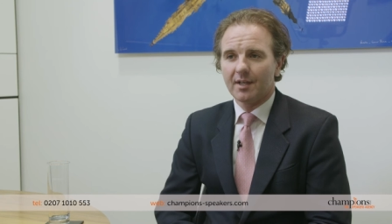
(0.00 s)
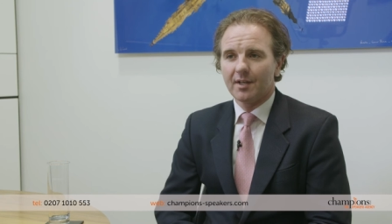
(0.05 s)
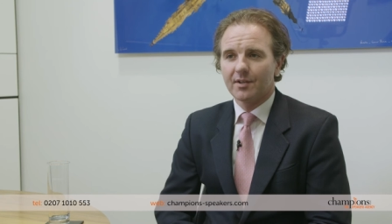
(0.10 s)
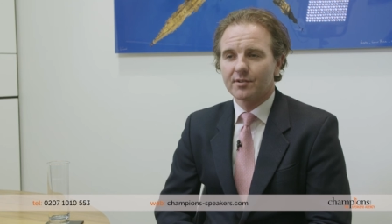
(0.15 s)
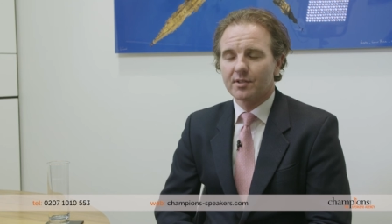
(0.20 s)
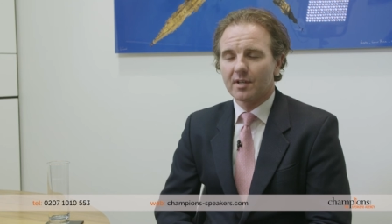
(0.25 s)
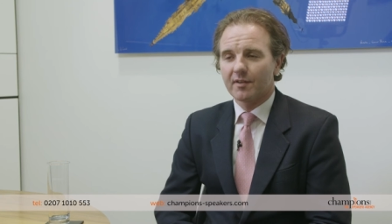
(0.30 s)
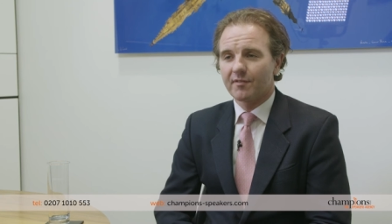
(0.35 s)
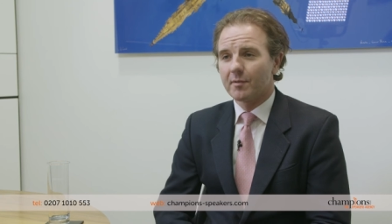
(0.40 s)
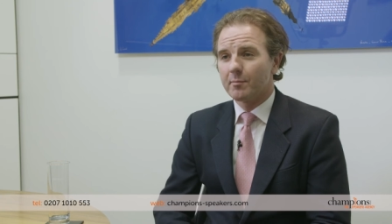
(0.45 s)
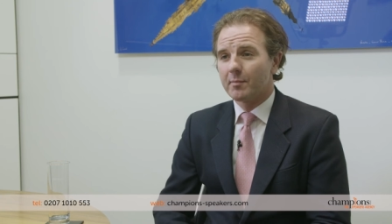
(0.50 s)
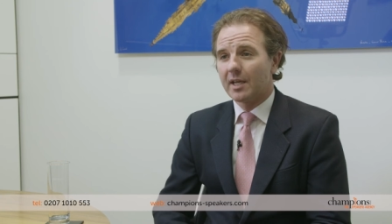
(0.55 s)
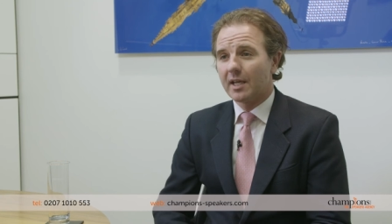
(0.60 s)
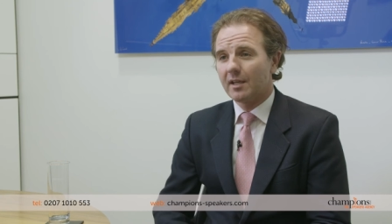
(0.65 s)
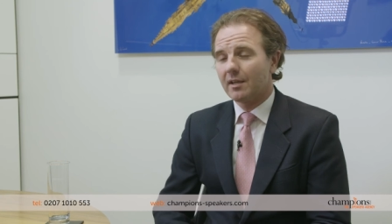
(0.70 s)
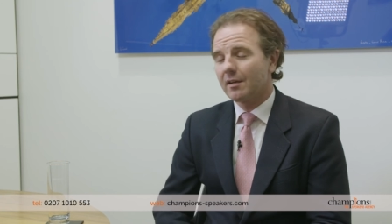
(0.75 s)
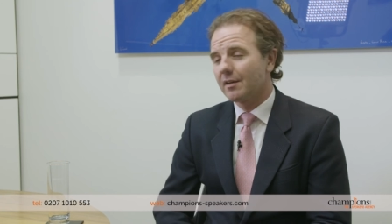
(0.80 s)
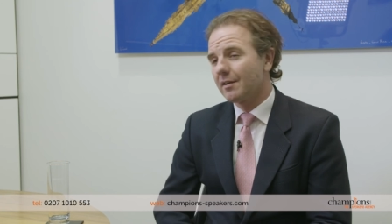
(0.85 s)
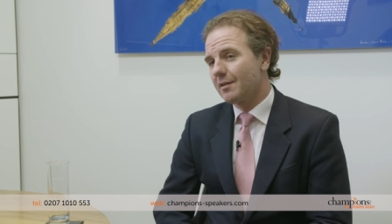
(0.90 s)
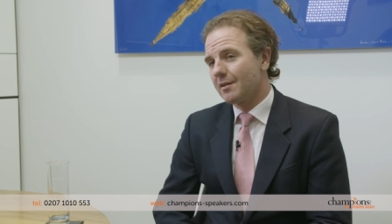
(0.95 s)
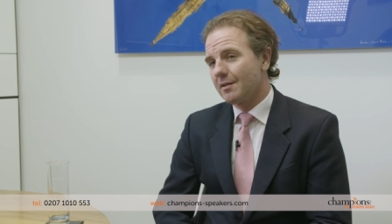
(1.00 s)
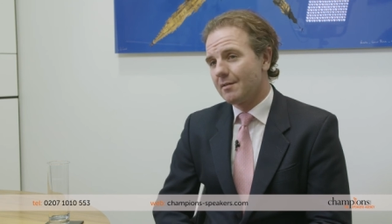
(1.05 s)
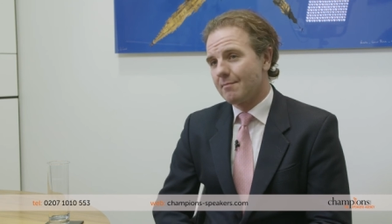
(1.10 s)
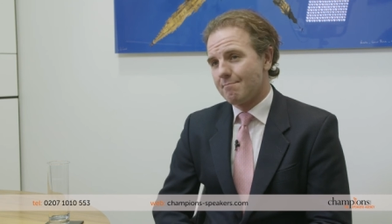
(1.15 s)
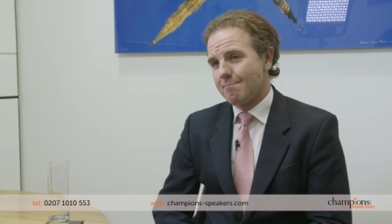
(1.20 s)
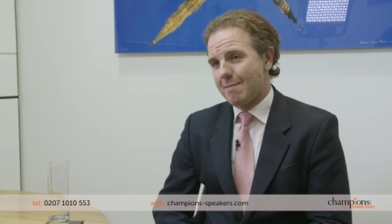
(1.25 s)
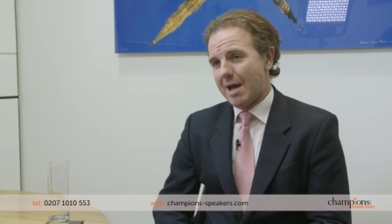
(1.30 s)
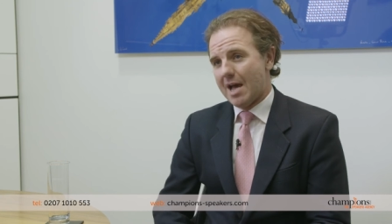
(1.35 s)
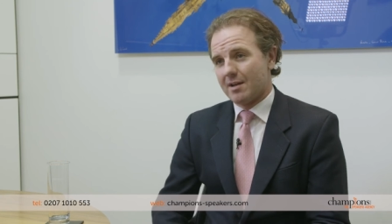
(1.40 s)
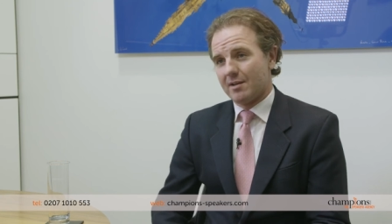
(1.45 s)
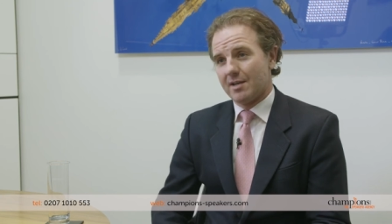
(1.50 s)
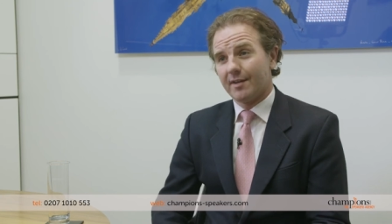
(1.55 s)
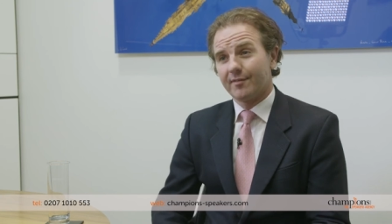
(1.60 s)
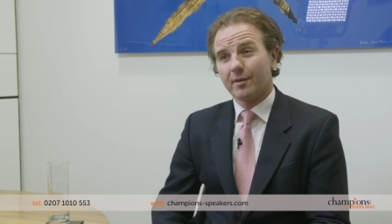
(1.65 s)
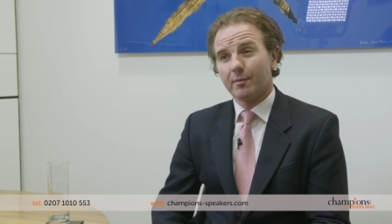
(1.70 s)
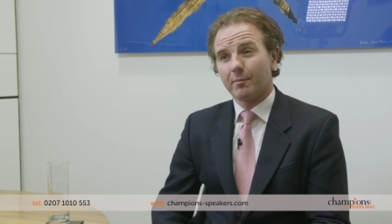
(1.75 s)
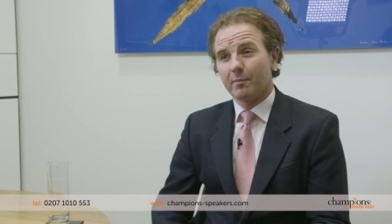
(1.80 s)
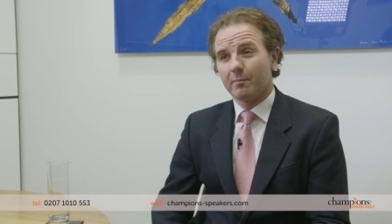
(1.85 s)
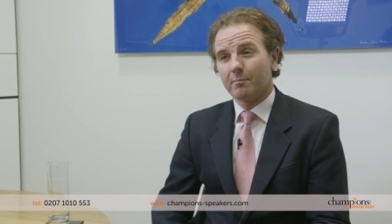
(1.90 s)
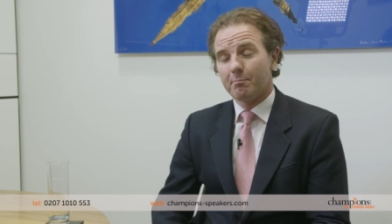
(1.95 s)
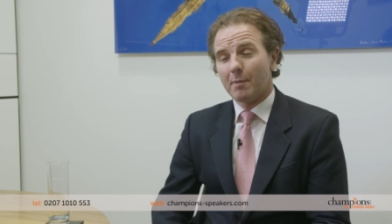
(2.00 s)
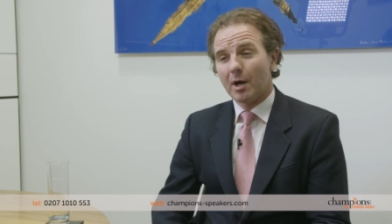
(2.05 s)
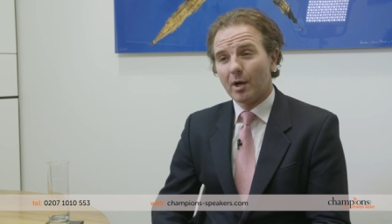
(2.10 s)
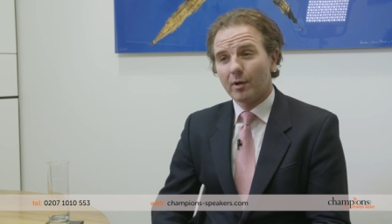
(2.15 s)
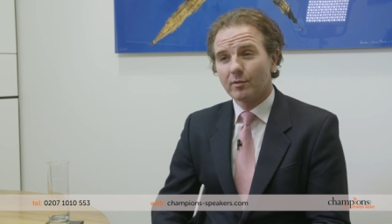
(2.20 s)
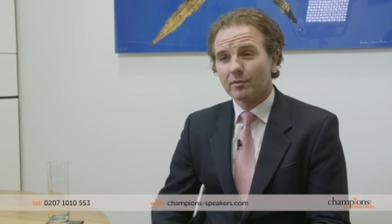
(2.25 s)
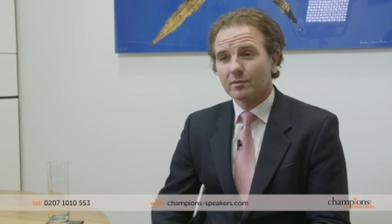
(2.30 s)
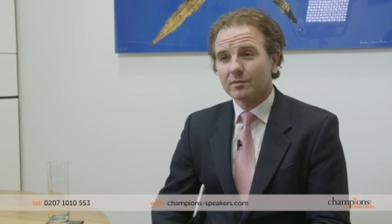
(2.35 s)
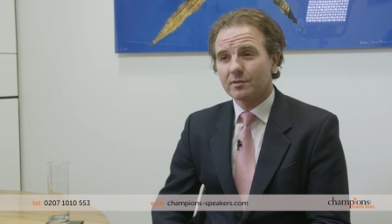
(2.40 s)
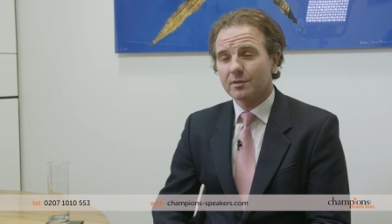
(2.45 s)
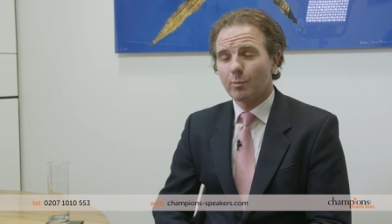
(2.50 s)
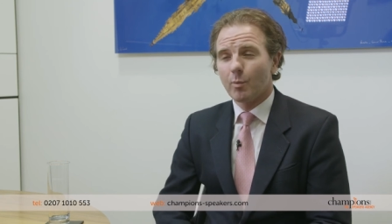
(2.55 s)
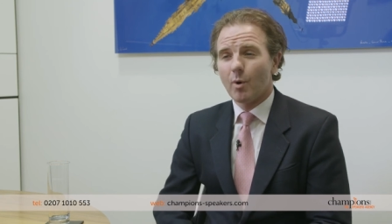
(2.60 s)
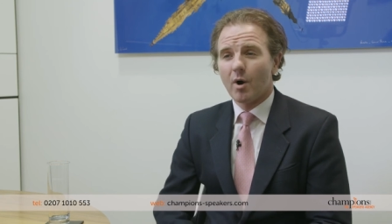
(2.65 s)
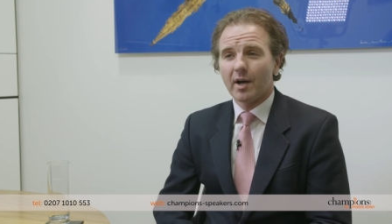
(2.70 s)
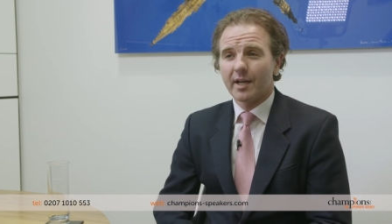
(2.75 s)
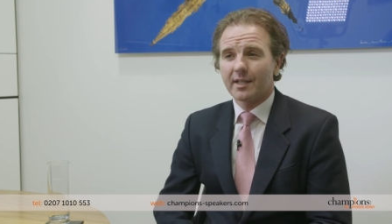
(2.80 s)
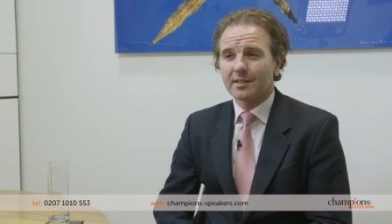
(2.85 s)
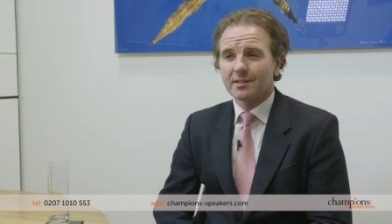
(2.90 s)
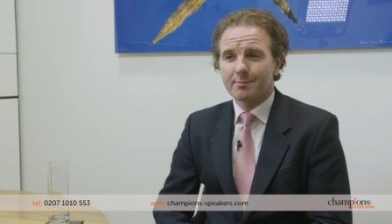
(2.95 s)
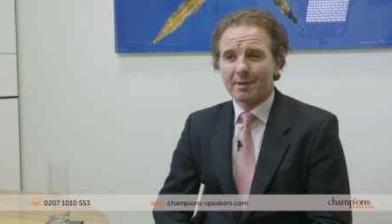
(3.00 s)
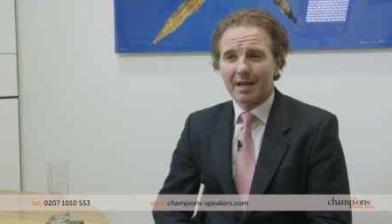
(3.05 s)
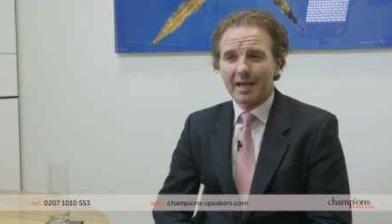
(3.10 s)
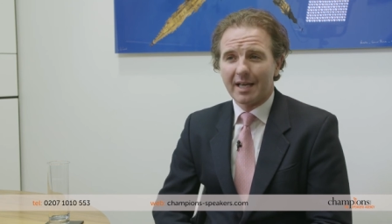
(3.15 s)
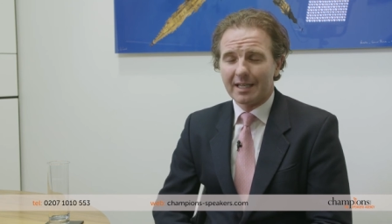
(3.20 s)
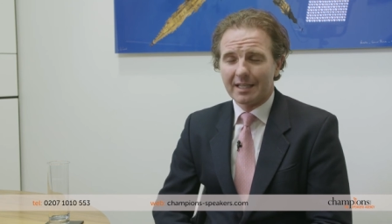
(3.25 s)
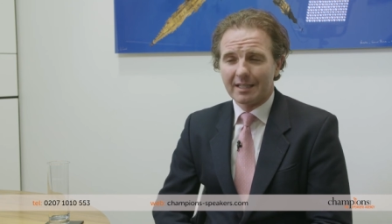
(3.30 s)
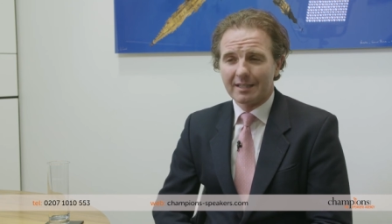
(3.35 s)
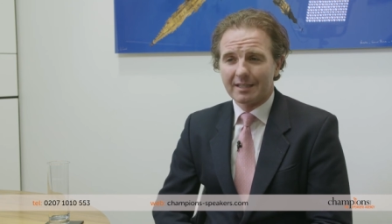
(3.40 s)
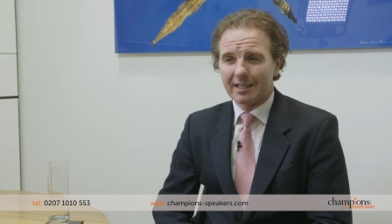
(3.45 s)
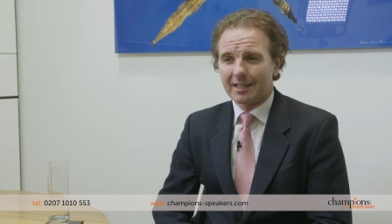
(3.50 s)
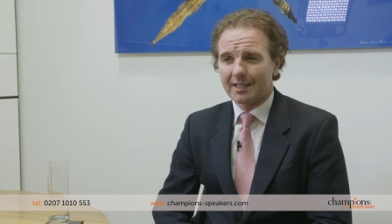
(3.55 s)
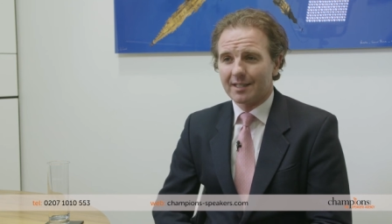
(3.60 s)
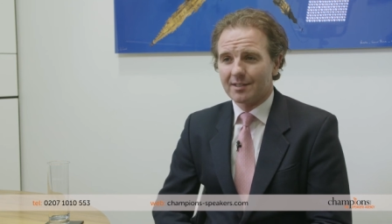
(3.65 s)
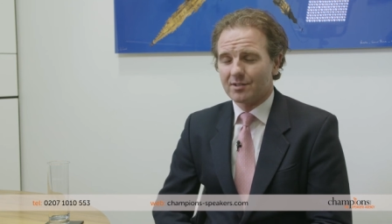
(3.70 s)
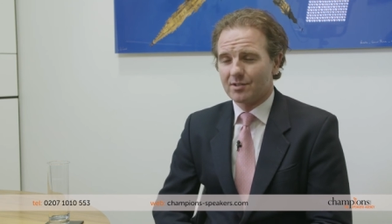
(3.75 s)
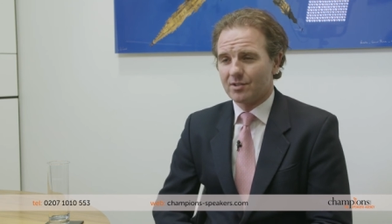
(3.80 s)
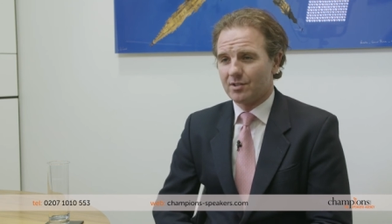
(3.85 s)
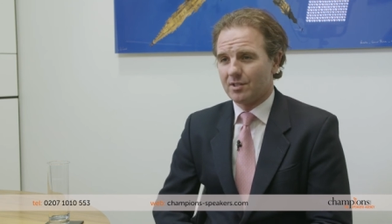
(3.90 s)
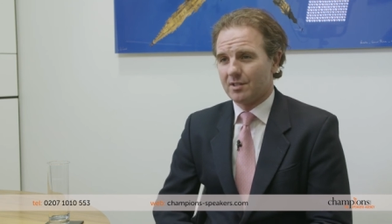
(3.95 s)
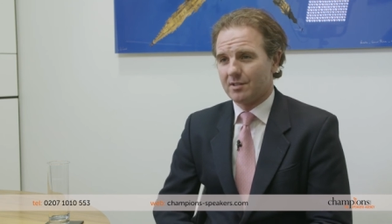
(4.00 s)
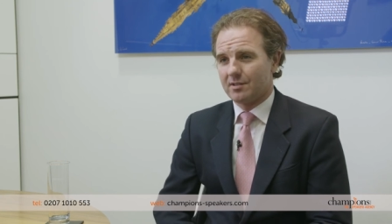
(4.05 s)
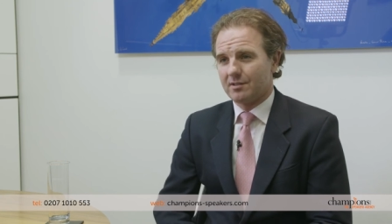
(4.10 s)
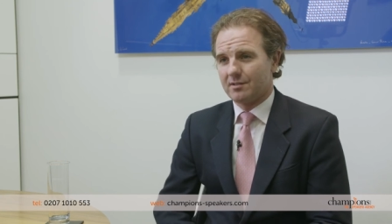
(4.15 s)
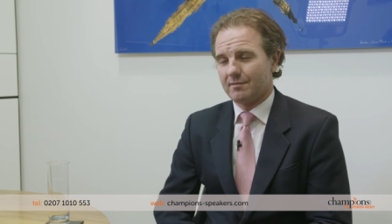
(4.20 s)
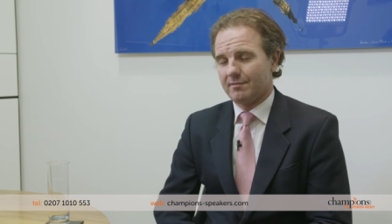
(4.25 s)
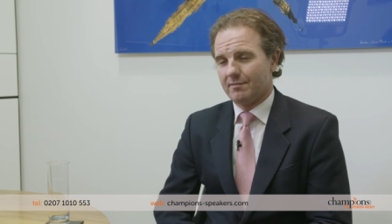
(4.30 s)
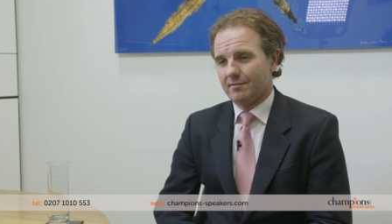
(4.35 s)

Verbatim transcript: So for me, Matt never moans, whines about anything. He's just